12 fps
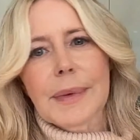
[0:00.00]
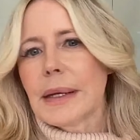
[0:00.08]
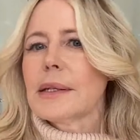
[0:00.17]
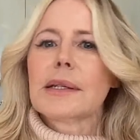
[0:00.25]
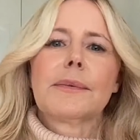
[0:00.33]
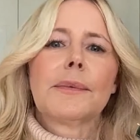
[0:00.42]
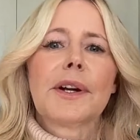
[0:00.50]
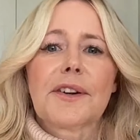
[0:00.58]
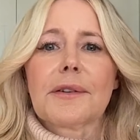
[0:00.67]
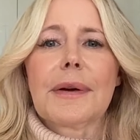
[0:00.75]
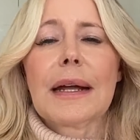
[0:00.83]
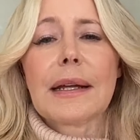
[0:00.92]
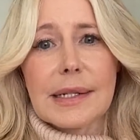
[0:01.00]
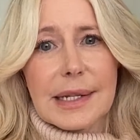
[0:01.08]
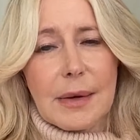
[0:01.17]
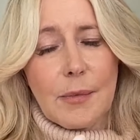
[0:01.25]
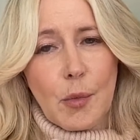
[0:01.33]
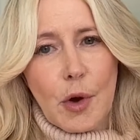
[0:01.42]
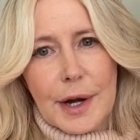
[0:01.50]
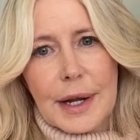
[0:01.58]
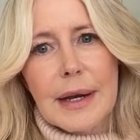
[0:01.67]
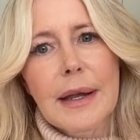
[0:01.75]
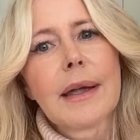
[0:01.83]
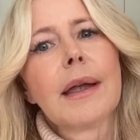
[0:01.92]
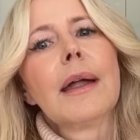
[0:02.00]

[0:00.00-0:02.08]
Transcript: that doesn't work, right? Because they right. wanted it